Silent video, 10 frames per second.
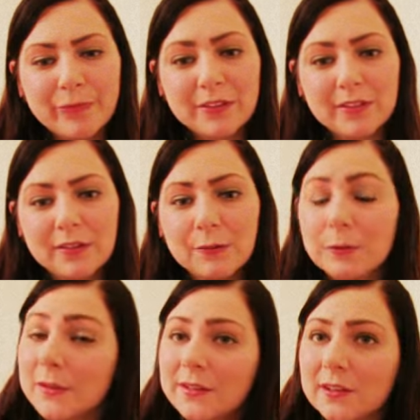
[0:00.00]
that's another
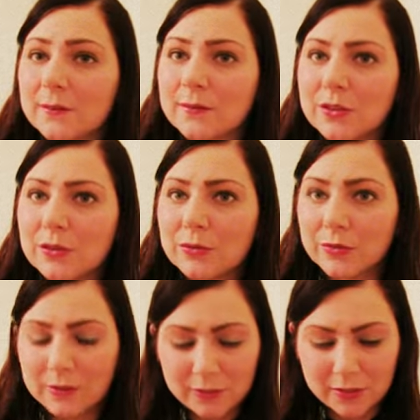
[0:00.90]
one of my tips when you go
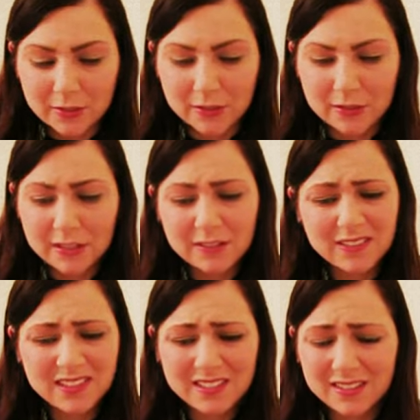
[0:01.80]
thrifting.
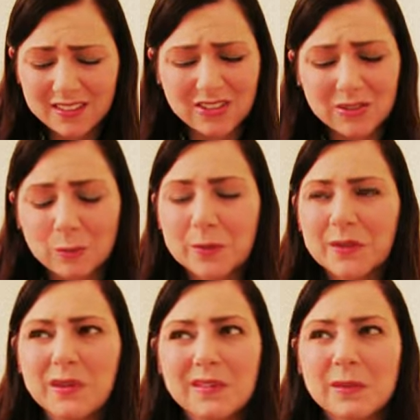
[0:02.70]
Even at like
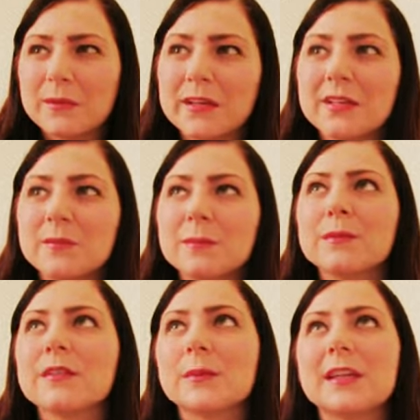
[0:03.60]
Goodwill,
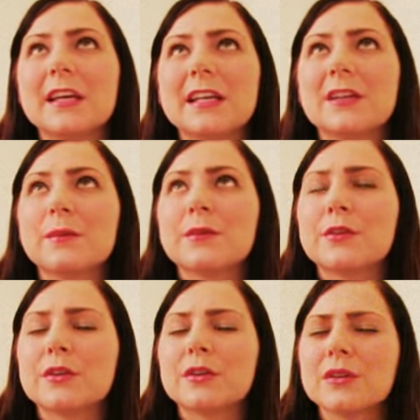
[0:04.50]
sometimes some of the items
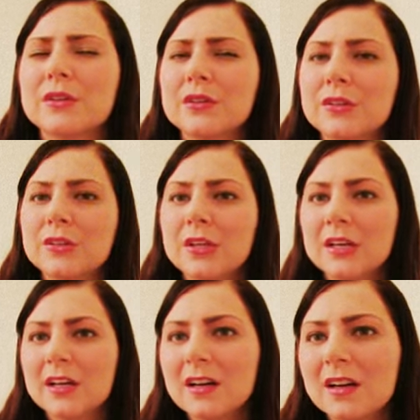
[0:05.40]
are
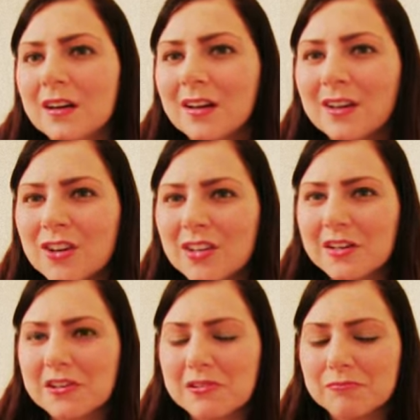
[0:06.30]

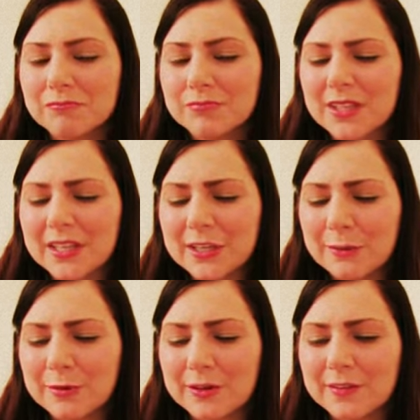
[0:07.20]
a
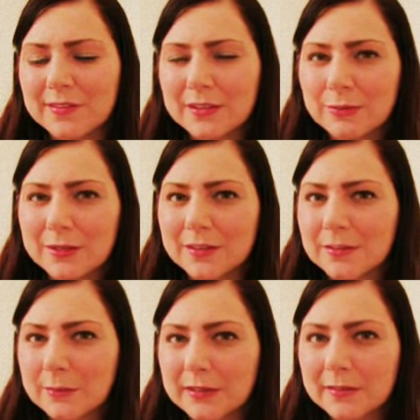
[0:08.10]
higher price than you might
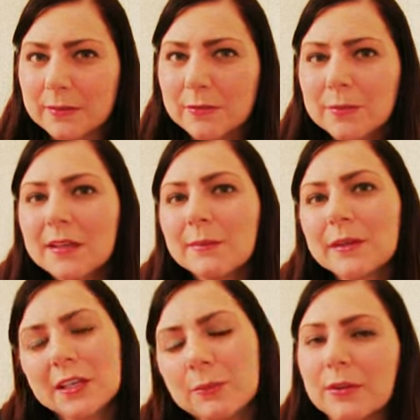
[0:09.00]
expect them to be,
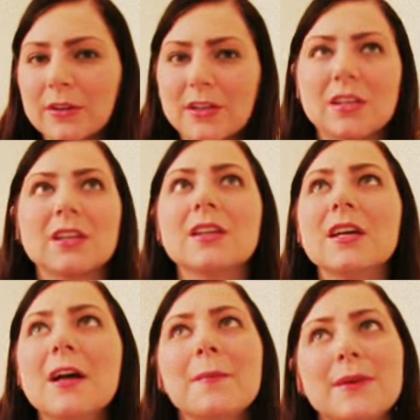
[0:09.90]
but keep looking,
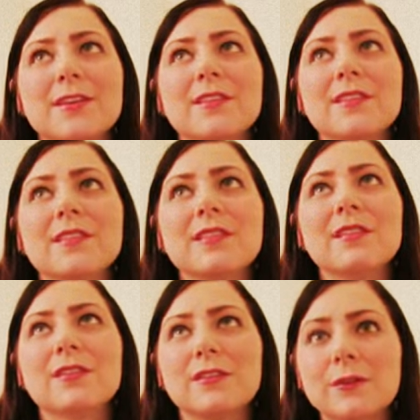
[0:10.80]
because
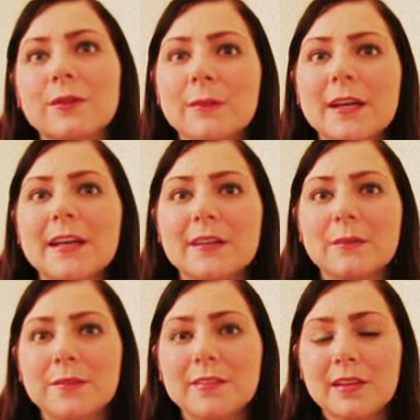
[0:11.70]
there's going to be
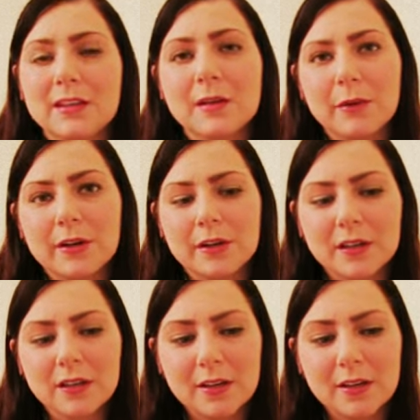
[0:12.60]
items that they mark